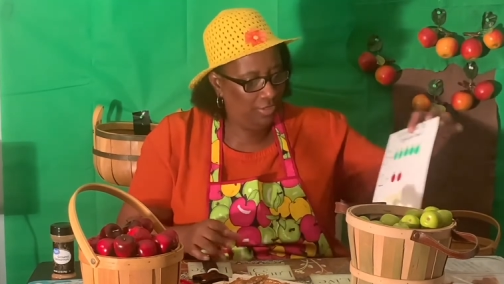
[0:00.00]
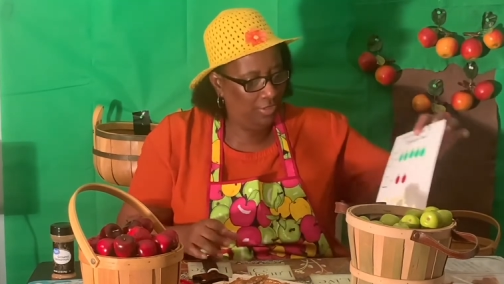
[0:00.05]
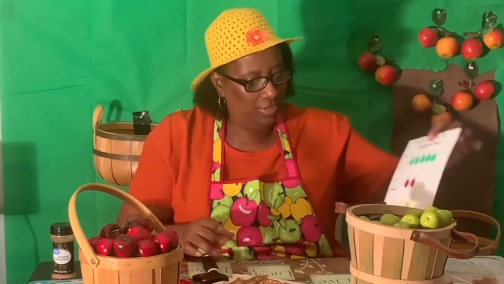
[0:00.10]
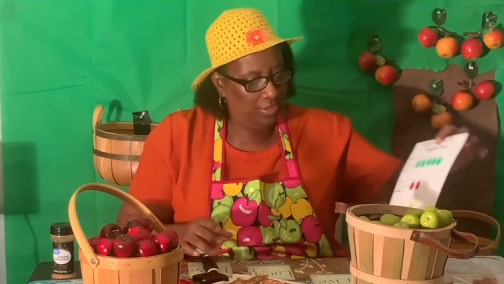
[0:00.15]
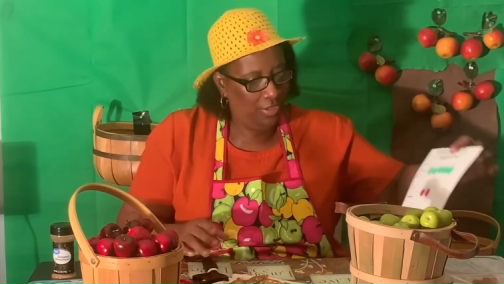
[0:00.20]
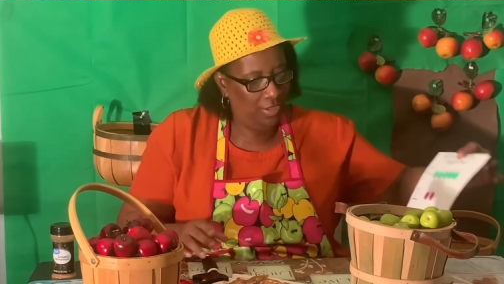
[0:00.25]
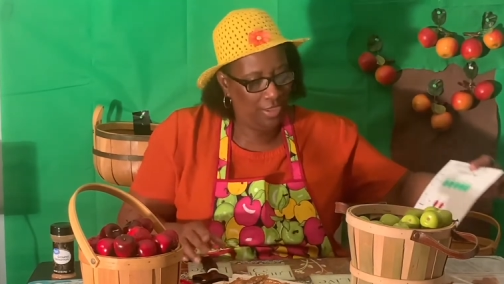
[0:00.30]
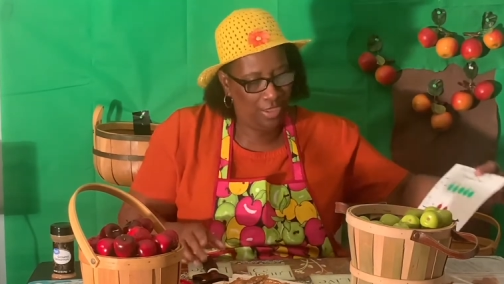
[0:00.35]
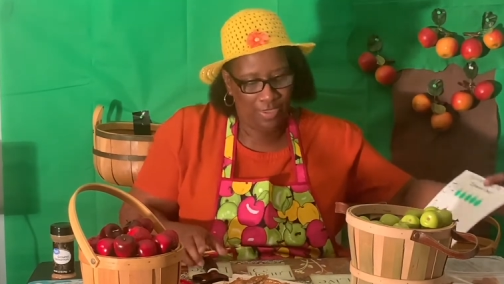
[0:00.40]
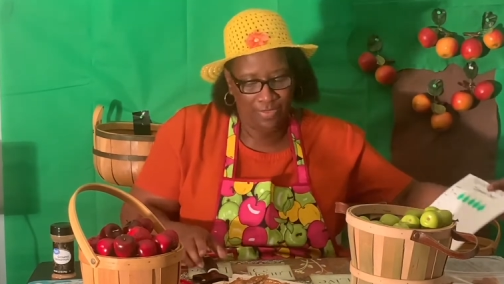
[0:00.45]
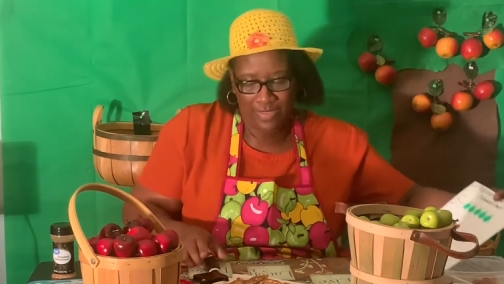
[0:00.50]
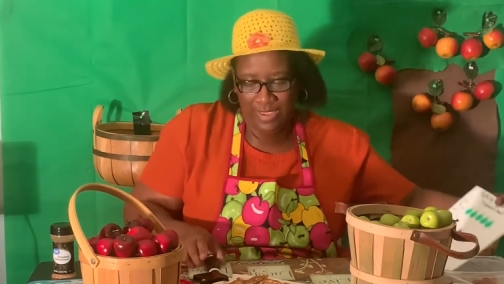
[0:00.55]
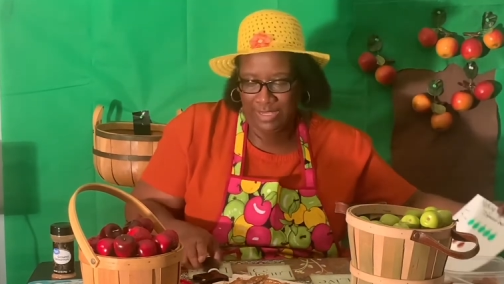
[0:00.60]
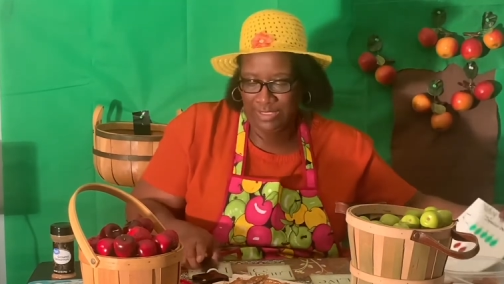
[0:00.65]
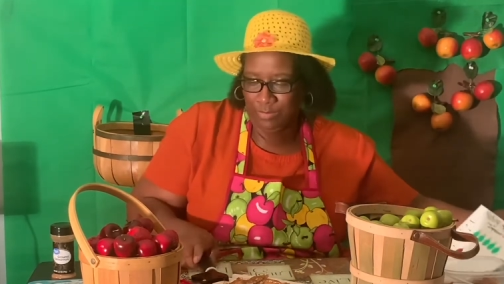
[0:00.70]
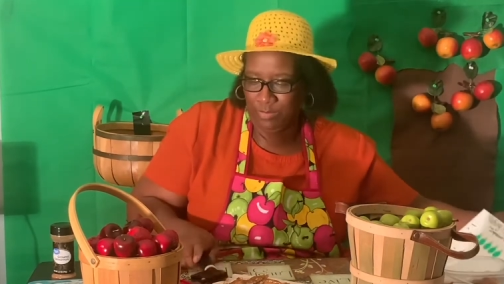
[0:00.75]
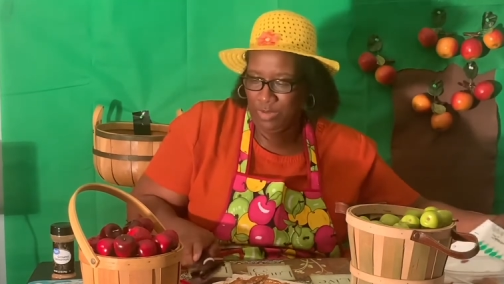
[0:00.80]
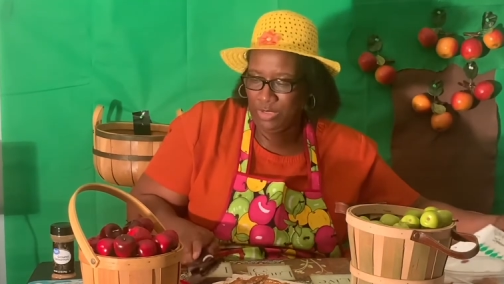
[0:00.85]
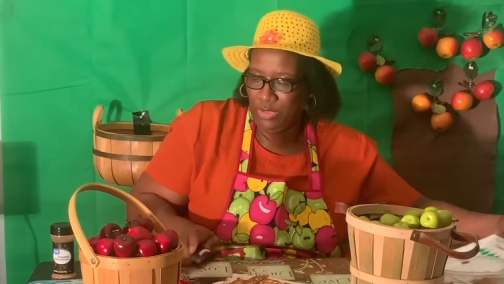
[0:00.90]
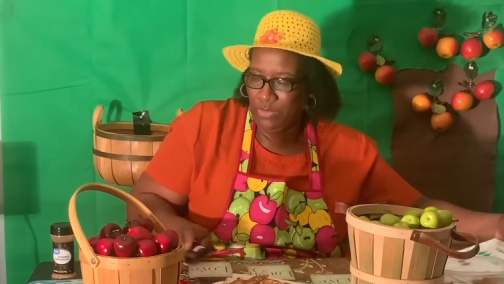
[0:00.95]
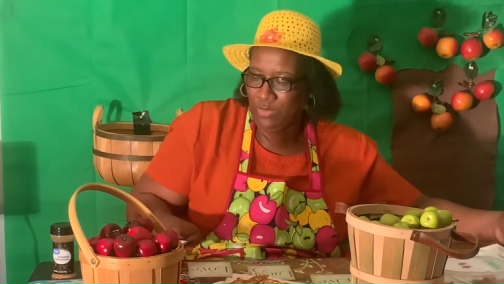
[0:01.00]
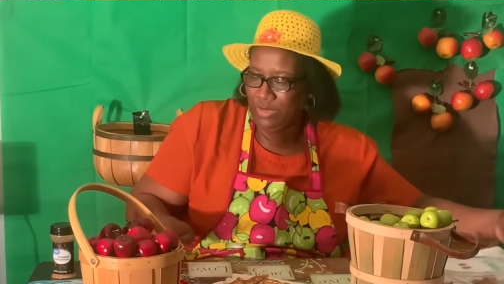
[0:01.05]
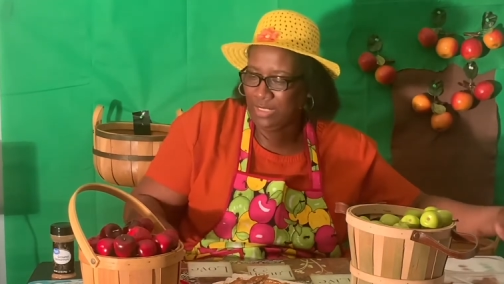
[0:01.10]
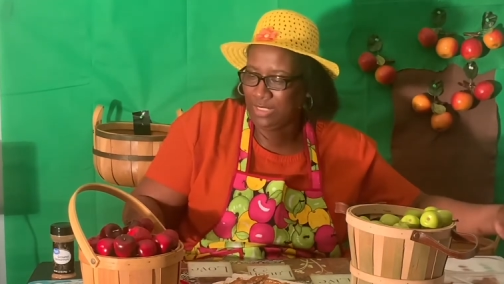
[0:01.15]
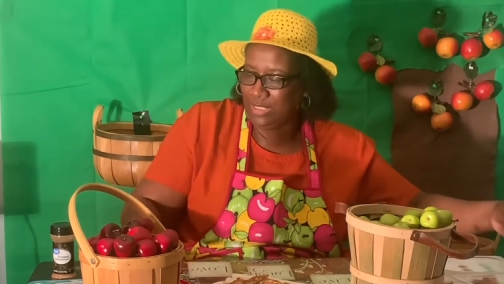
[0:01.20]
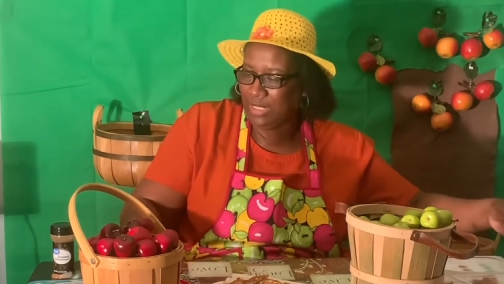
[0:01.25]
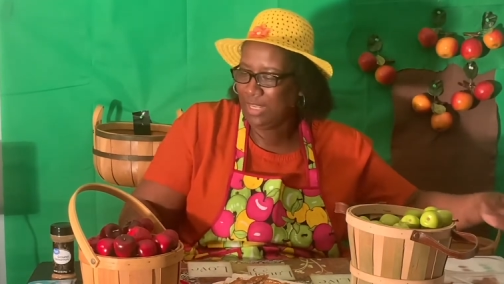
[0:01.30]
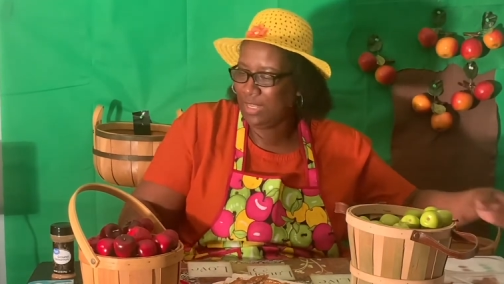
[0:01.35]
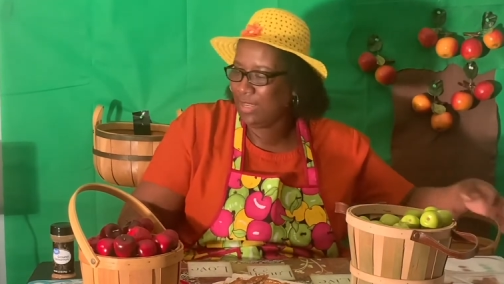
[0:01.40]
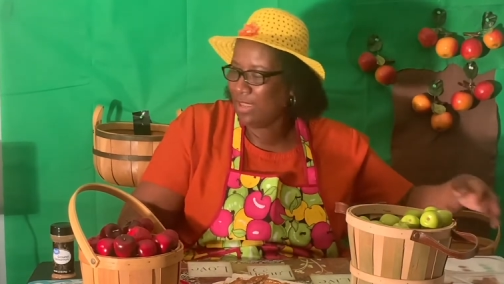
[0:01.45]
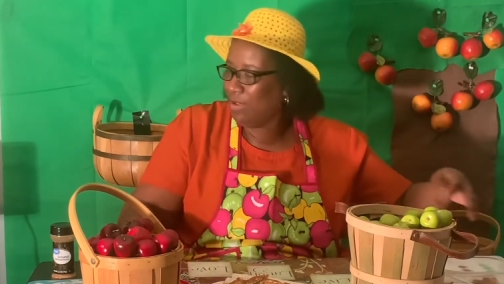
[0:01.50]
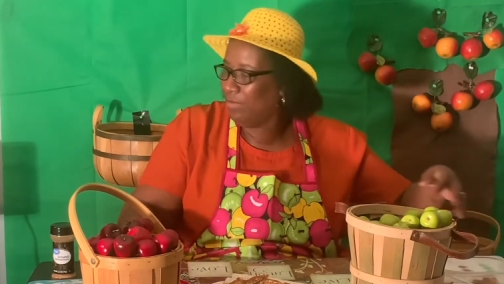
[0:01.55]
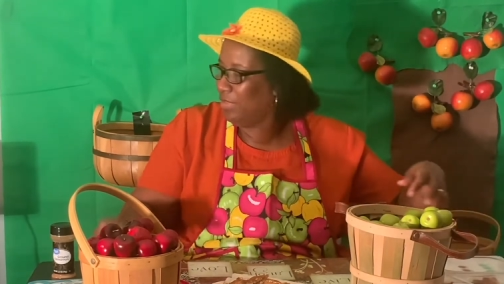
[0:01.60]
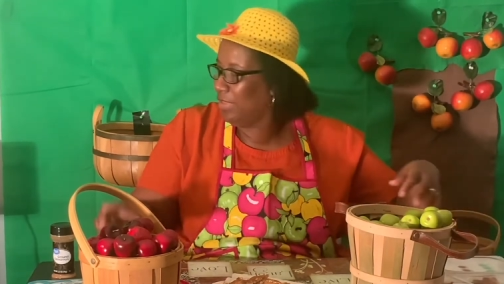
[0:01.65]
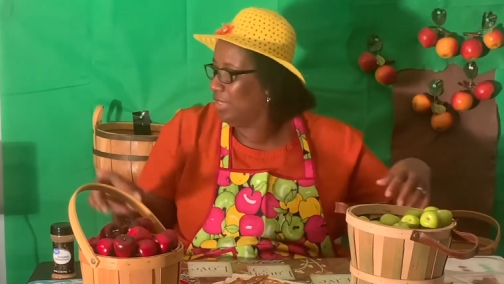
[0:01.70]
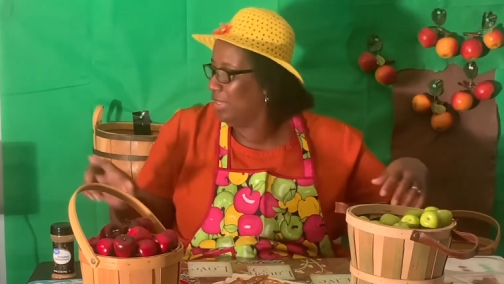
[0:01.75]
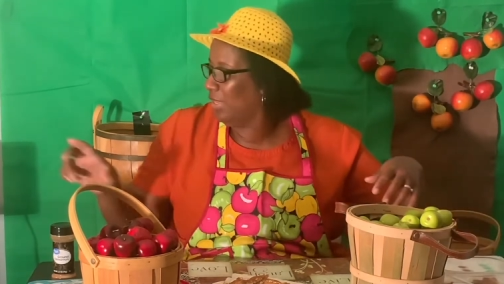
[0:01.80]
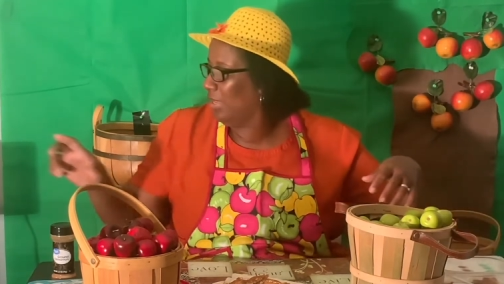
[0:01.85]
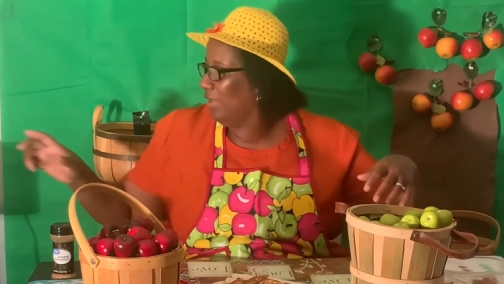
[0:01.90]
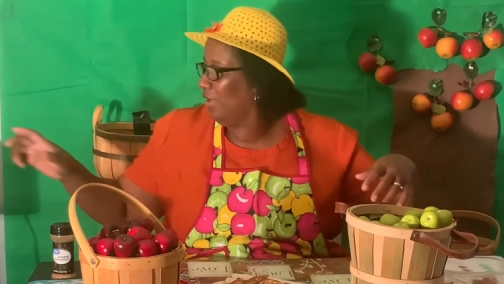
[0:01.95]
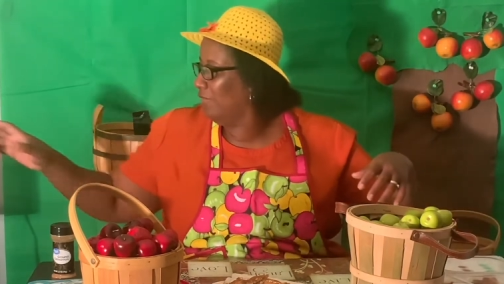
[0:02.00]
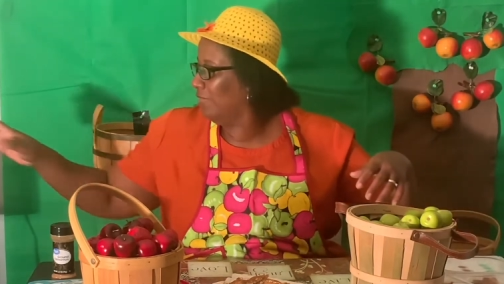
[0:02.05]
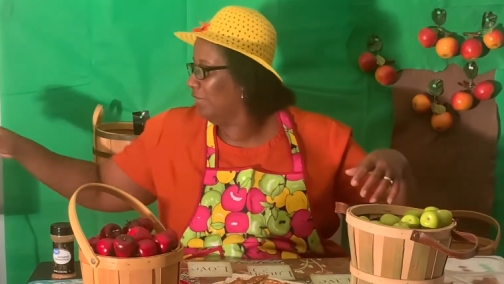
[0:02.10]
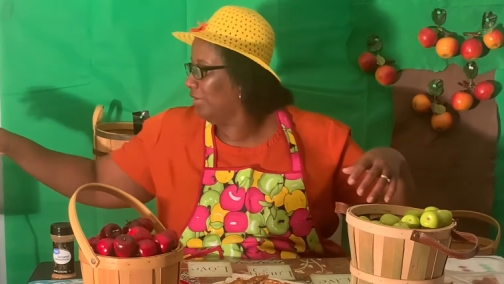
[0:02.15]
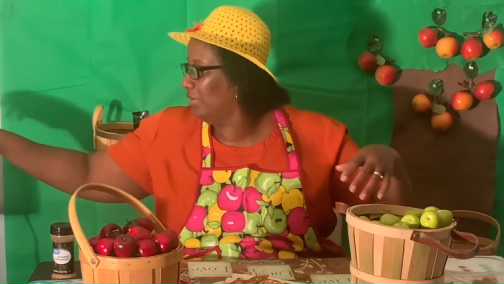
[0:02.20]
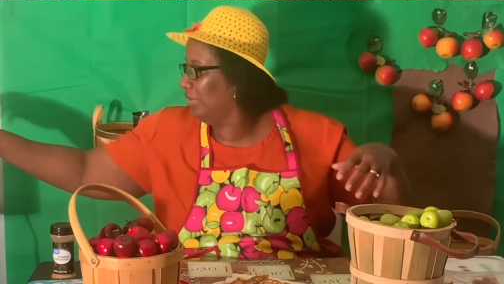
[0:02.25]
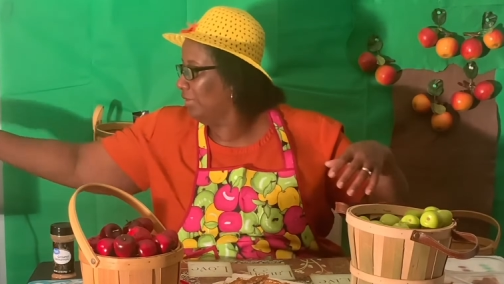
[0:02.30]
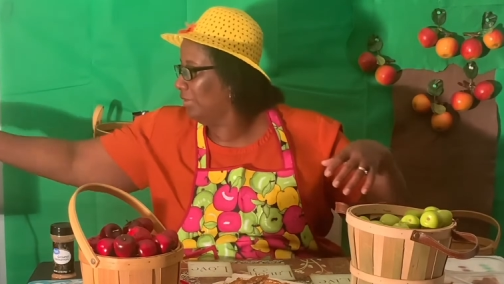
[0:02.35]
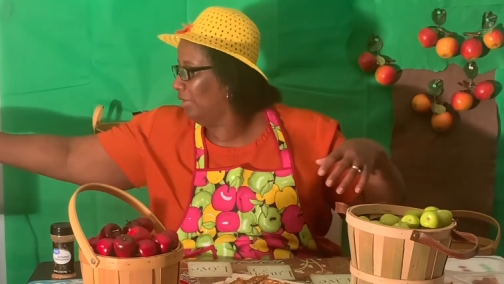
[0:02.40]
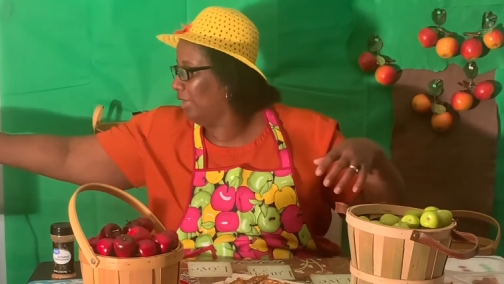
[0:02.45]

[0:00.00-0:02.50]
And that's when you can take out the oven